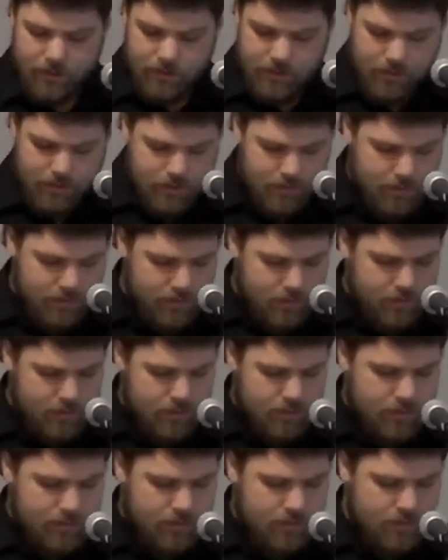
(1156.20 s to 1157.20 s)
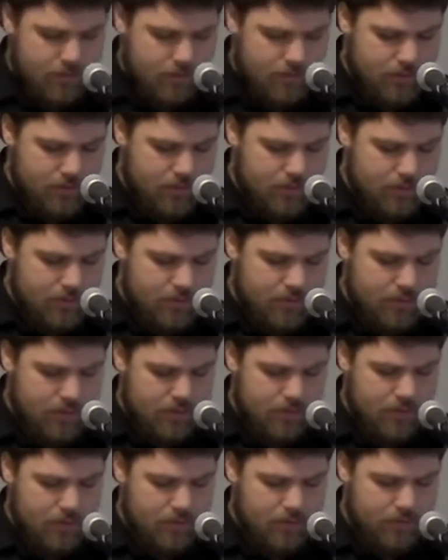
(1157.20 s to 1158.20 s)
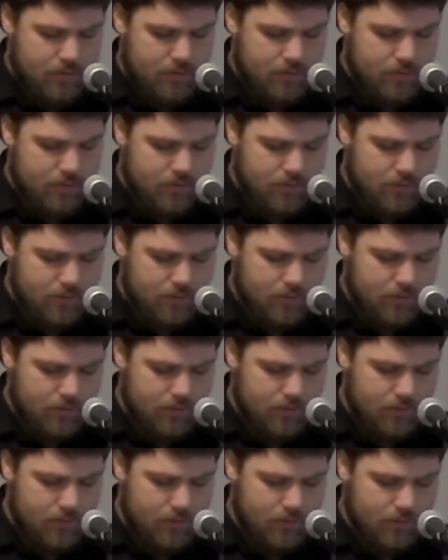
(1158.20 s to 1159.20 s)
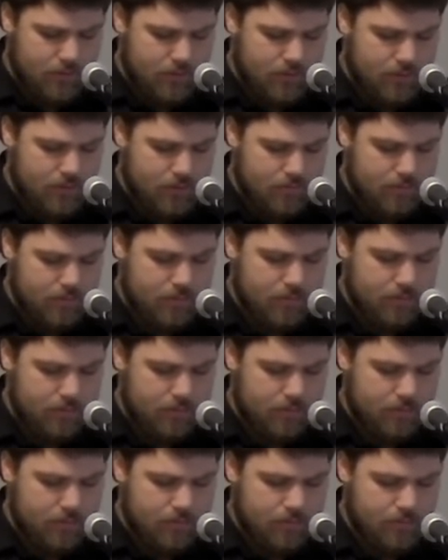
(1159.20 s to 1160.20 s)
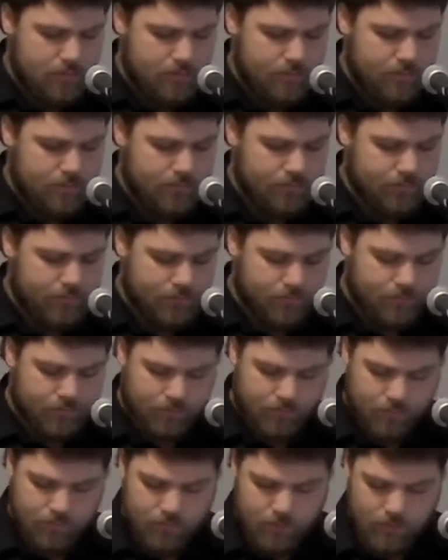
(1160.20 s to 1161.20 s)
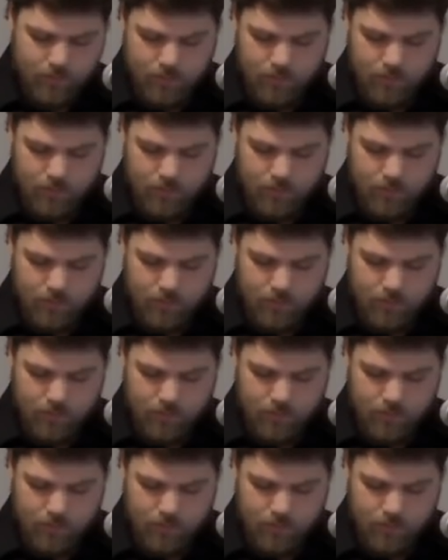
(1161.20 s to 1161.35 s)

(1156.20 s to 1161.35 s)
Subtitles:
[no speech]